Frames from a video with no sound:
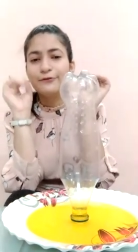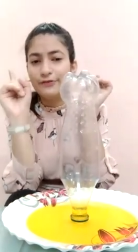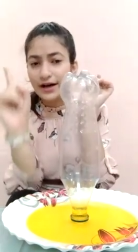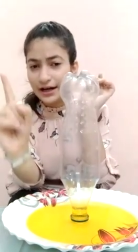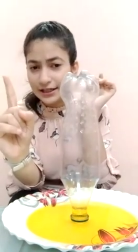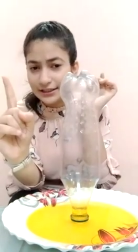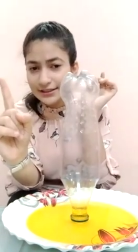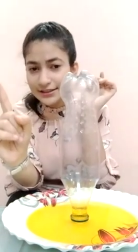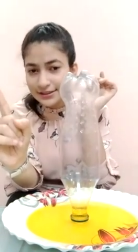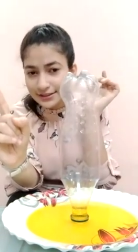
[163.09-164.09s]

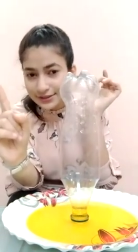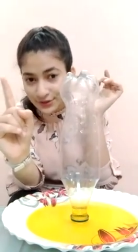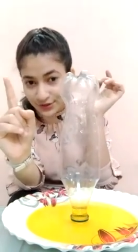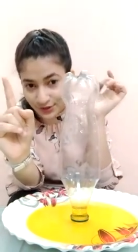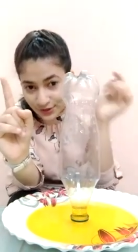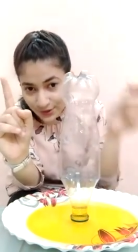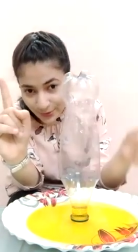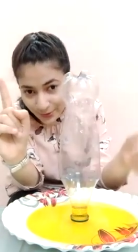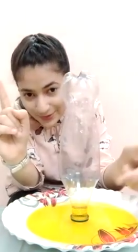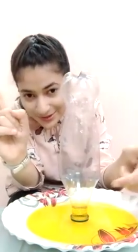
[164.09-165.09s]
One.
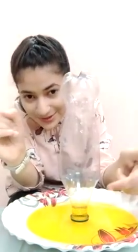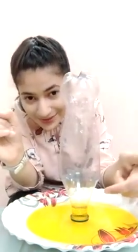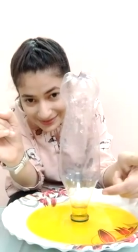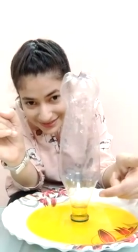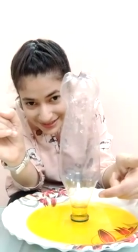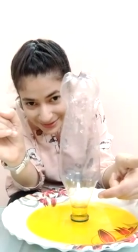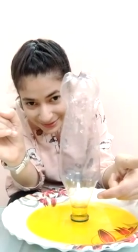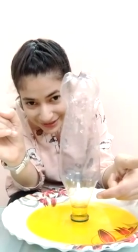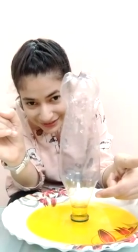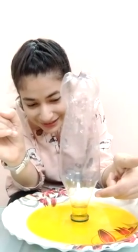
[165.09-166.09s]
Oh, it's already
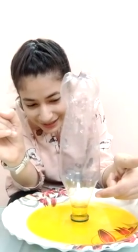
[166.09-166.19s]
going